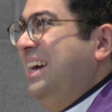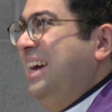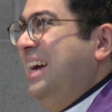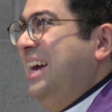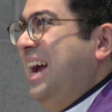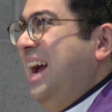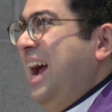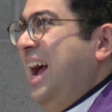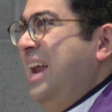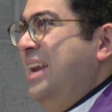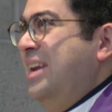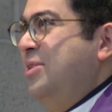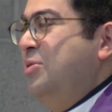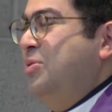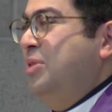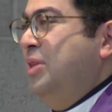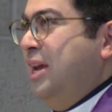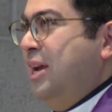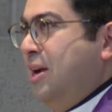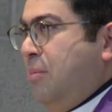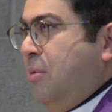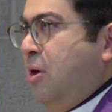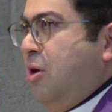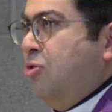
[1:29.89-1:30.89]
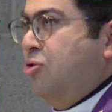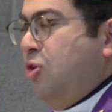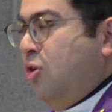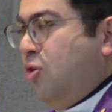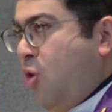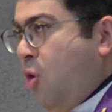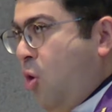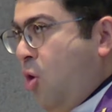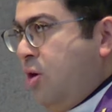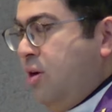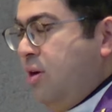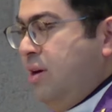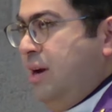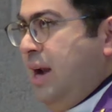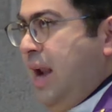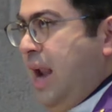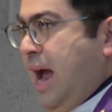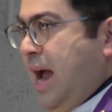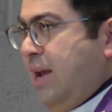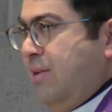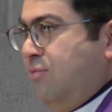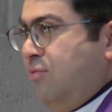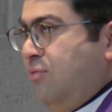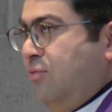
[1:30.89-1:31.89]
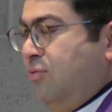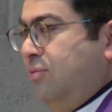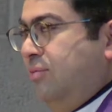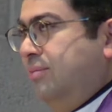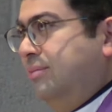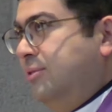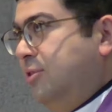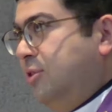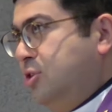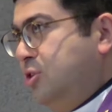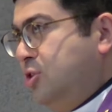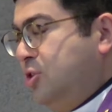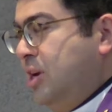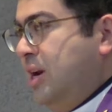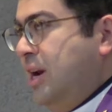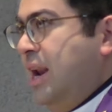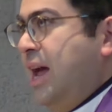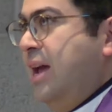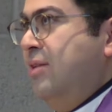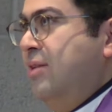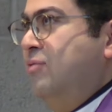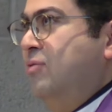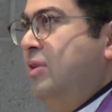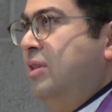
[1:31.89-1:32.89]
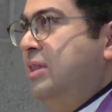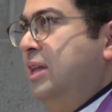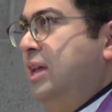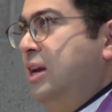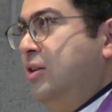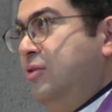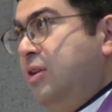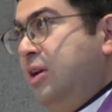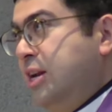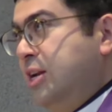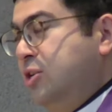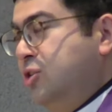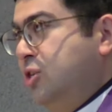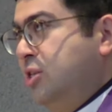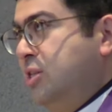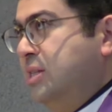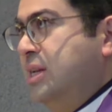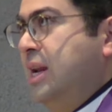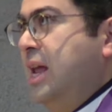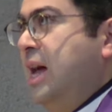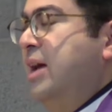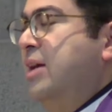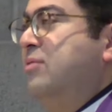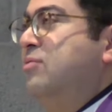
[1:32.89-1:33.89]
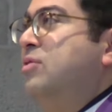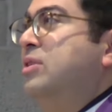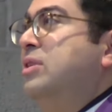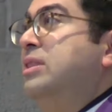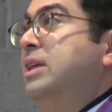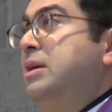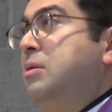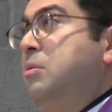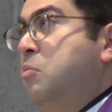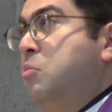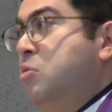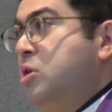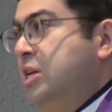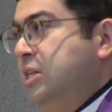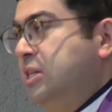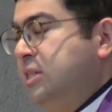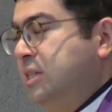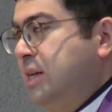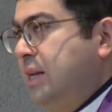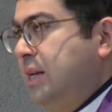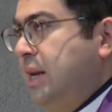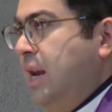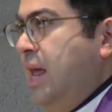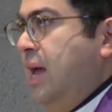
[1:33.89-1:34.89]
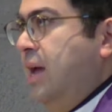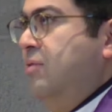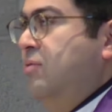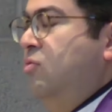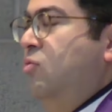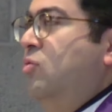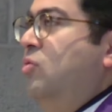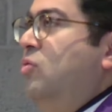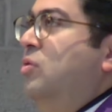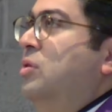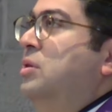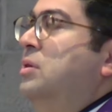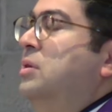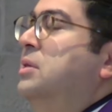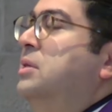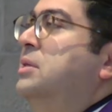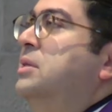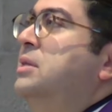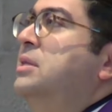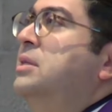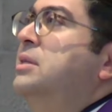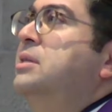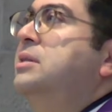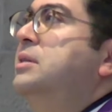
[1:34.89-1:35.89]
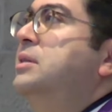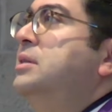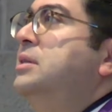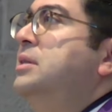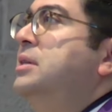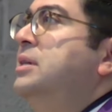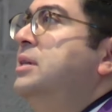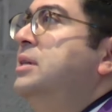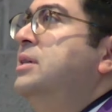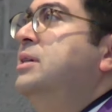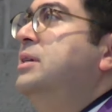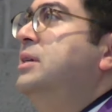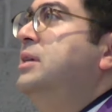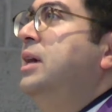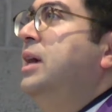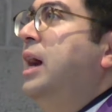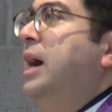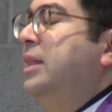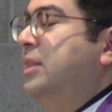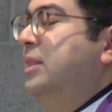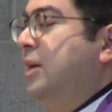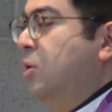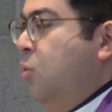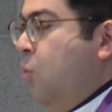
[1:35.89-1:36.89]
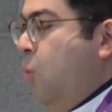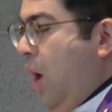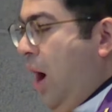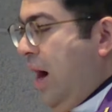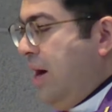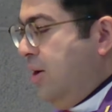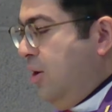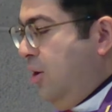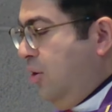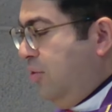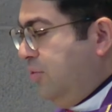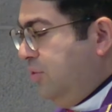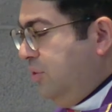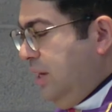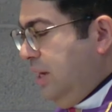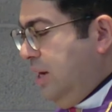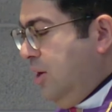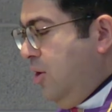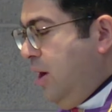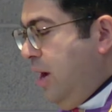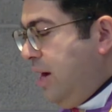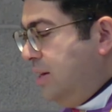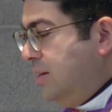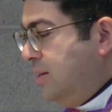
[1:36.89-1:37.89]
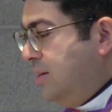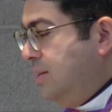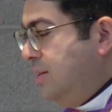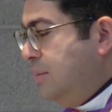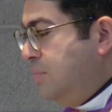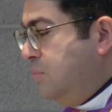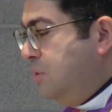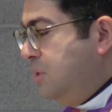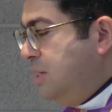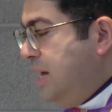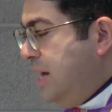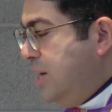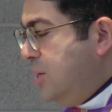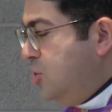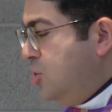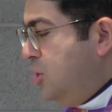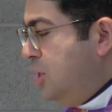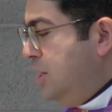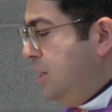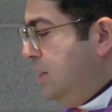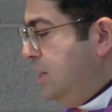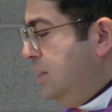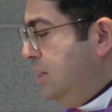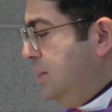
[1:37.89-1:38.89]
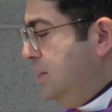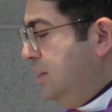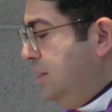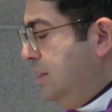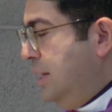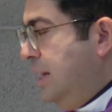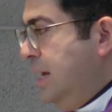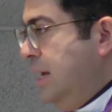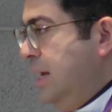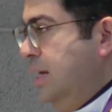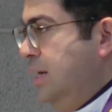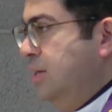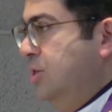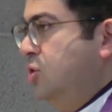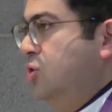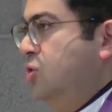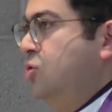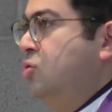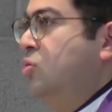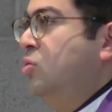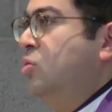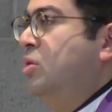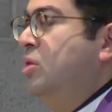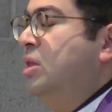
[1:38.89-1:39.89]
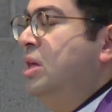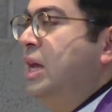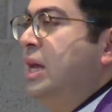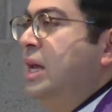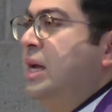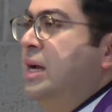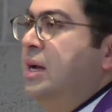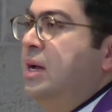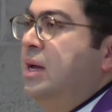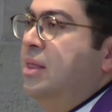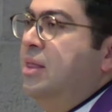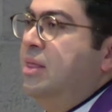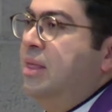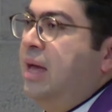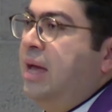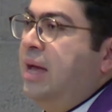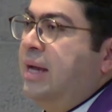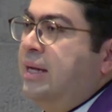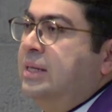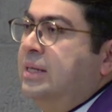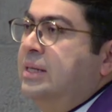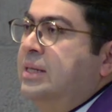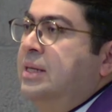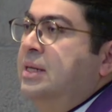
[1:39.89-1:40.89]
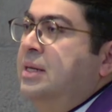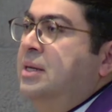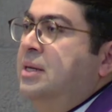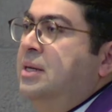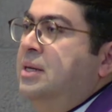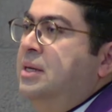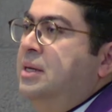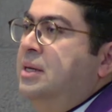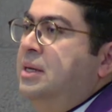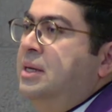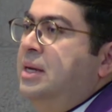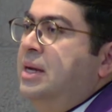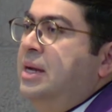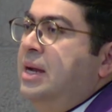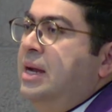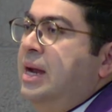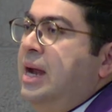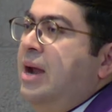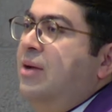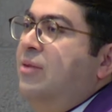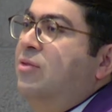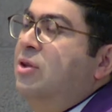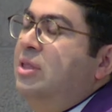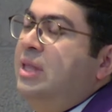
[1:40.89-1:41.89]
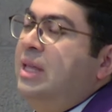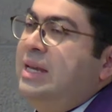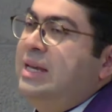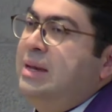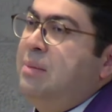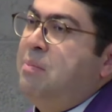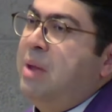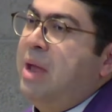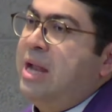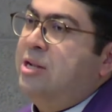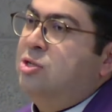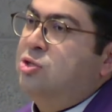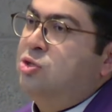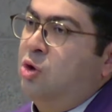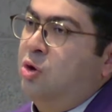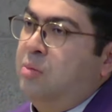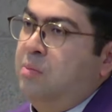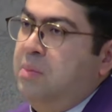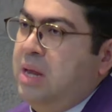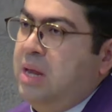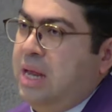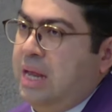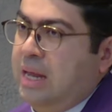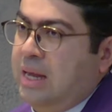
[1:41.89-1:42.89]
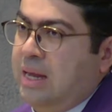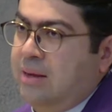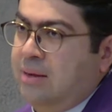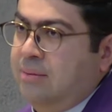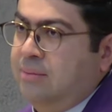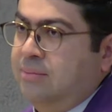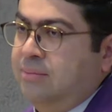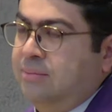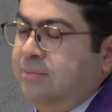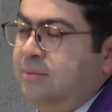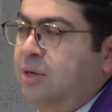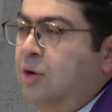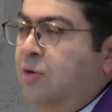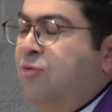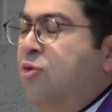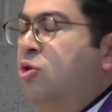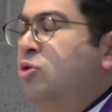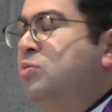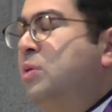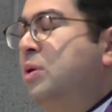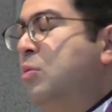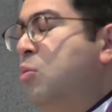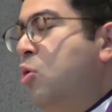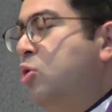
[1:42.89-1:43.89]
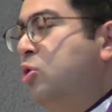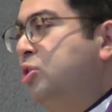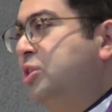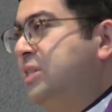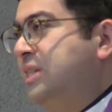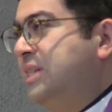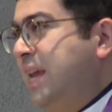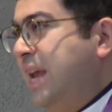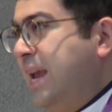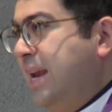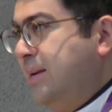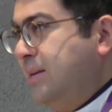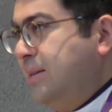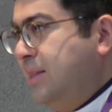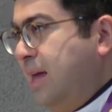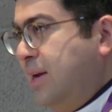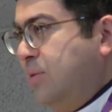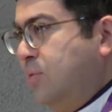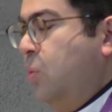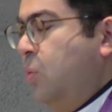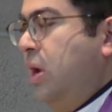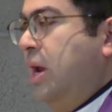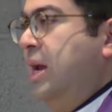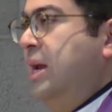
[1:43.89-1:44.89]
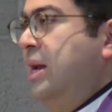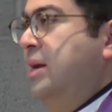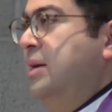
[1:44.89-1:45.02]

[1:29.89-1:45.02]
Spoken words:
and you think about your own life, Christian life, and then religious life, and then priestly life, I think one of the great temptations is to think that everything depends on me. Of course, we won't say it that way,